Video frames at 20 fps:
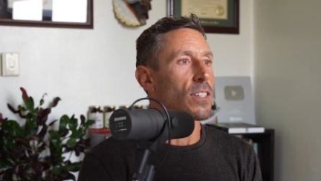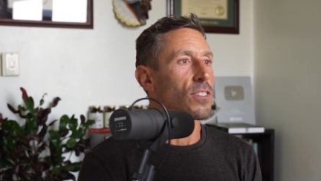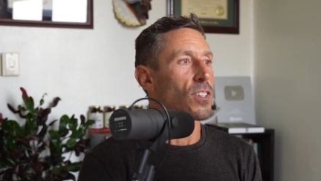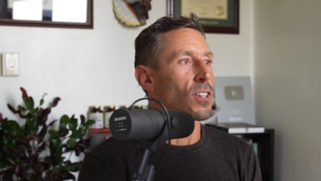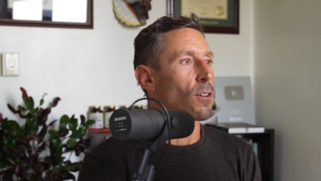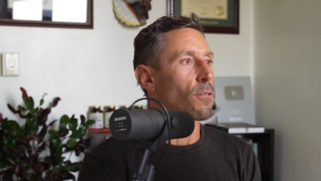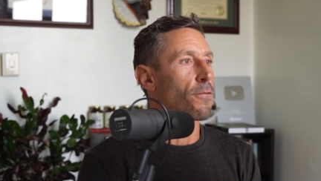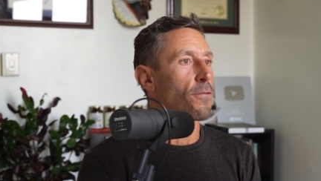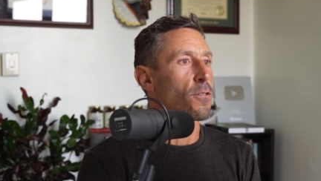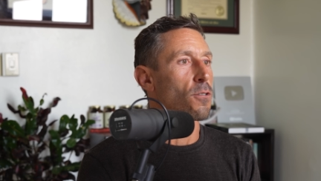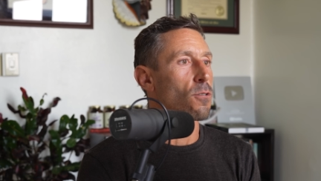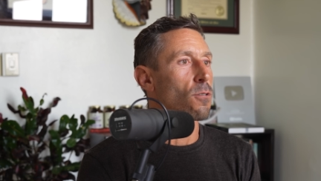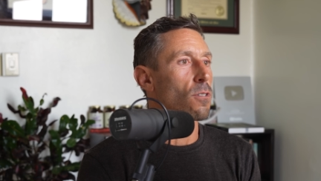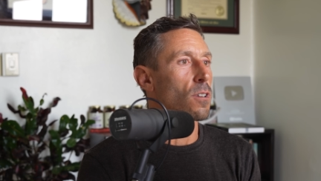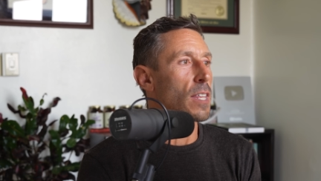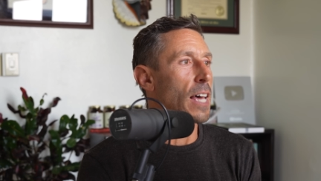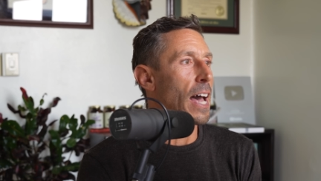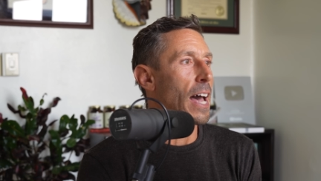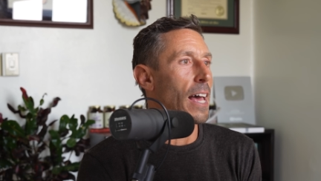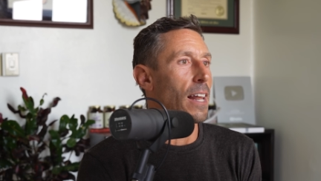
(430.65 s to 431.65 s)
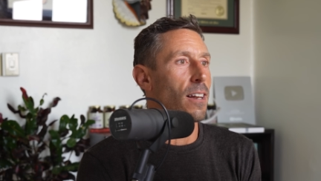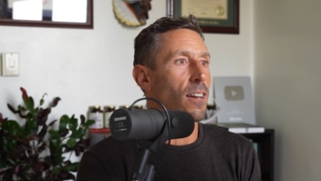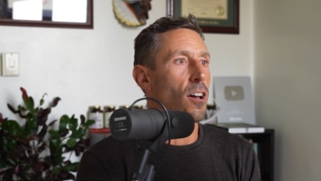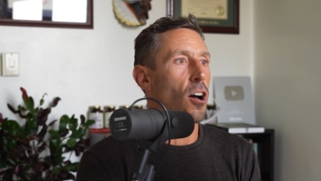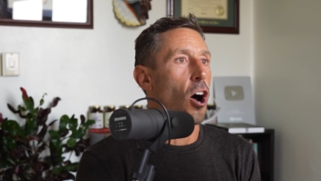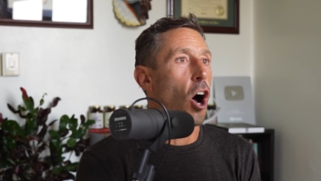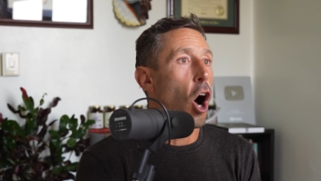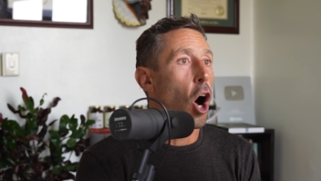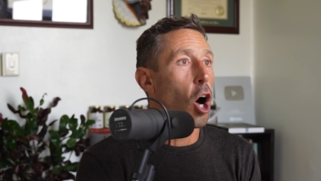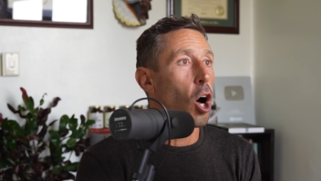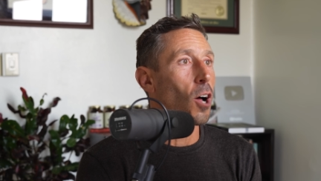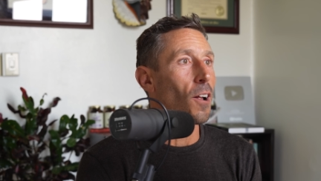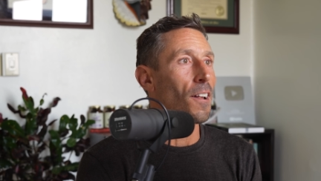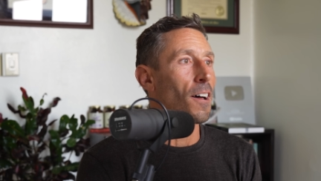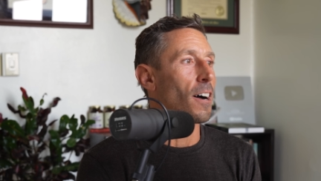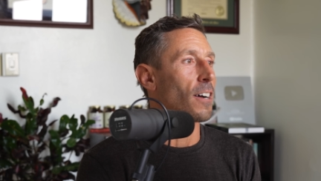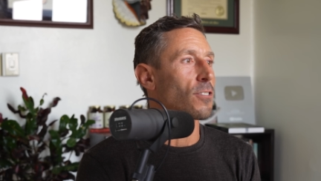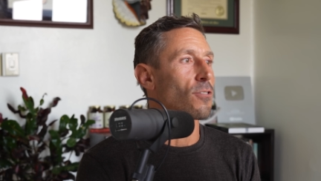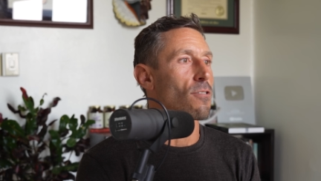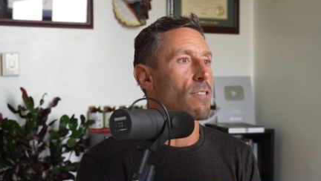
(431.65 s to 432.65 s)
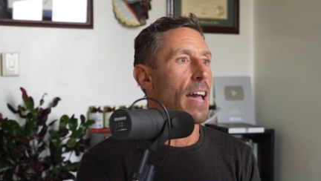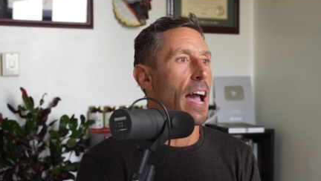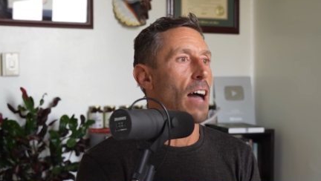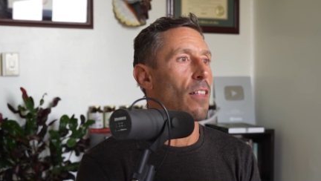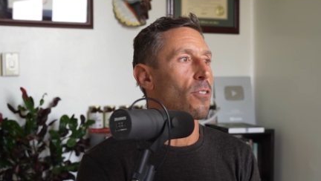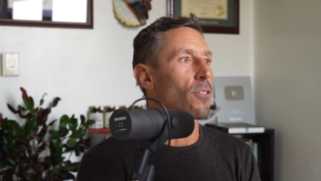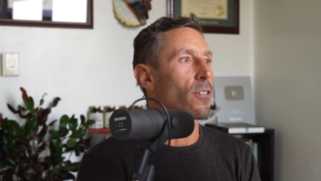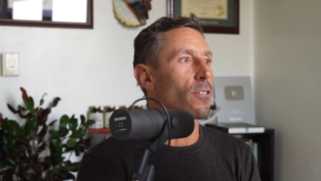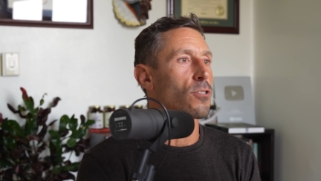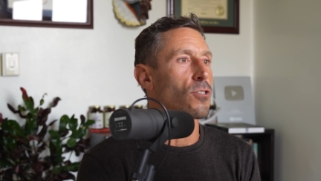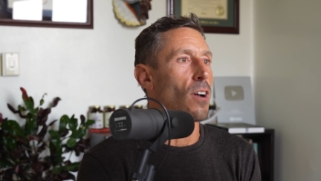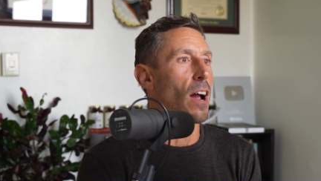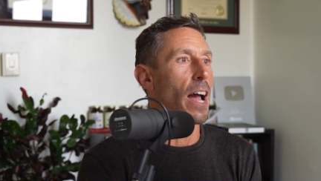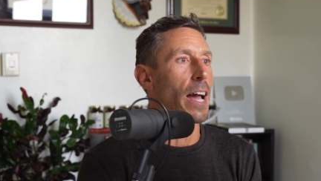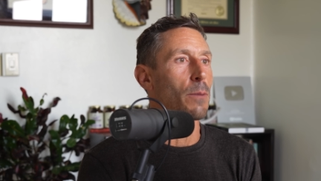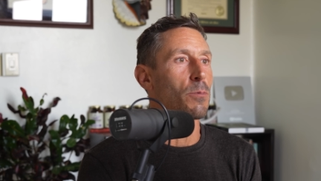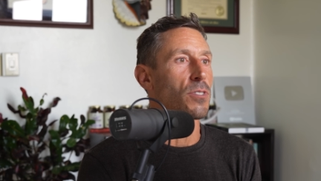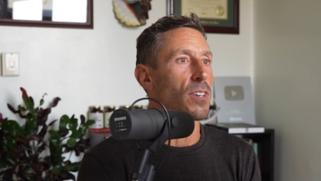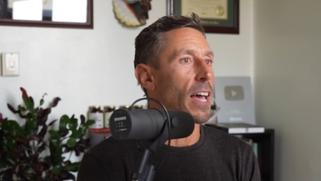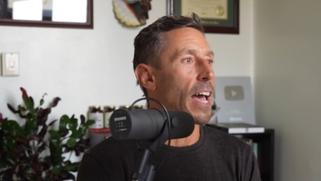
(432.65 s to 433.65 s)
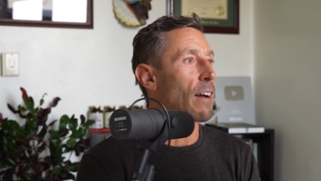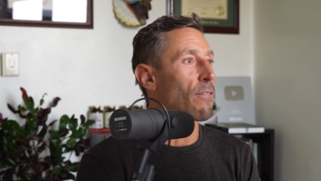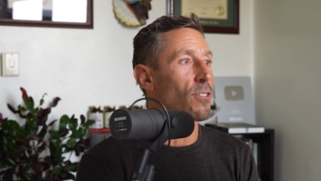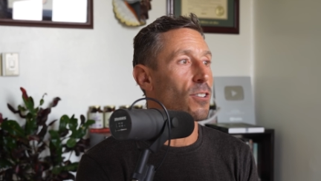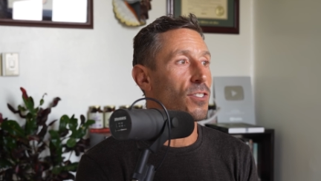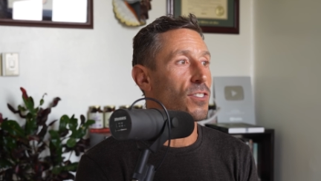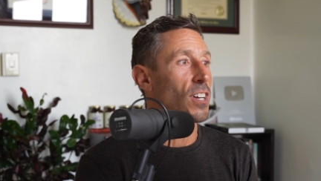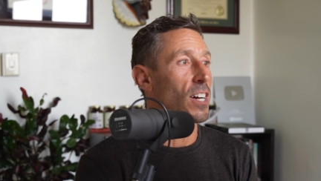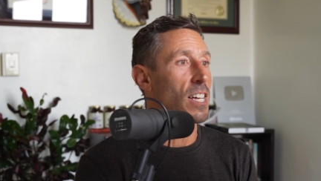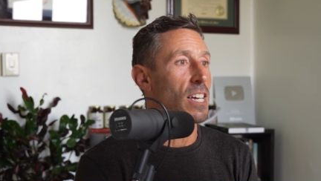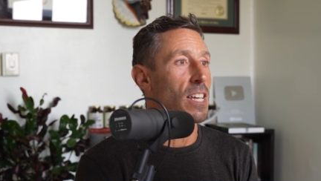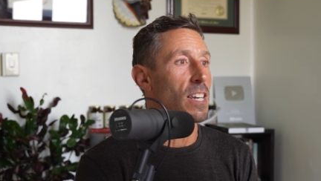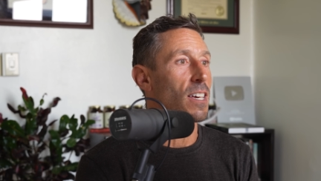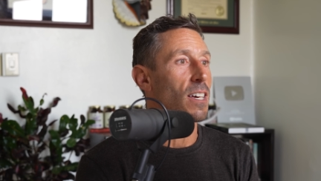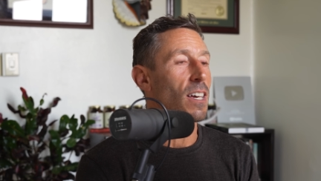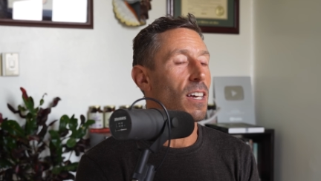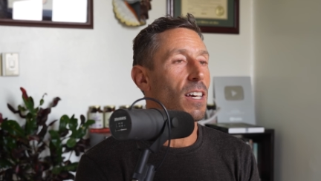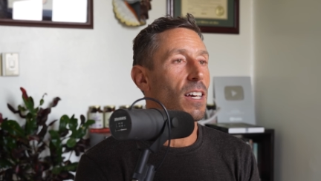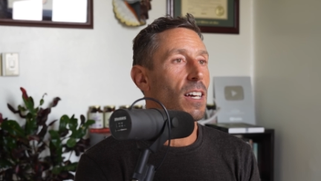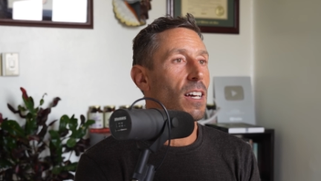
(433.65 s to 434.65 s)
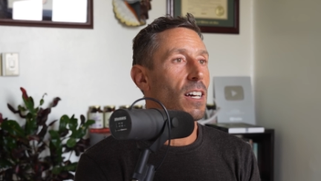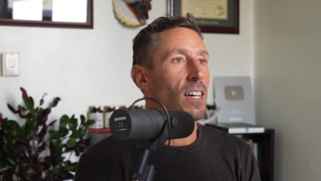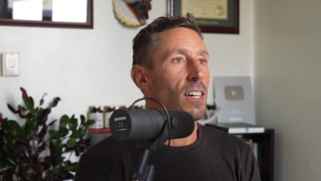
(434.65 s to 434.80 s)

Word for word: It's in a food that all hunter-gatherer tribes ever studied